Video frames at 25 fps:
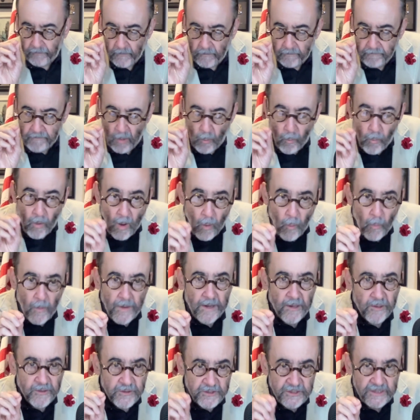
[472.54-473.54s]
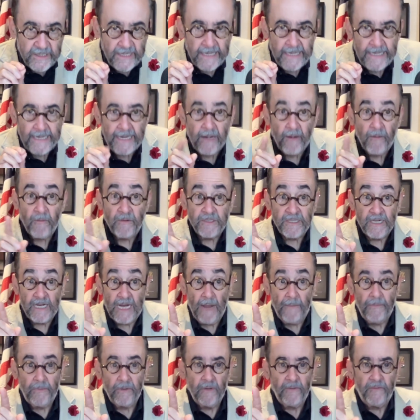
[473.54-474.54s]
But what we are seeing here is a
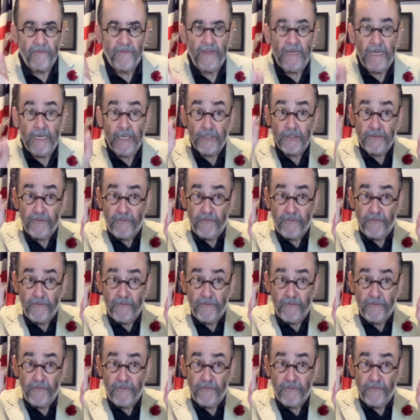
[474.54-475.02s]
couple of things.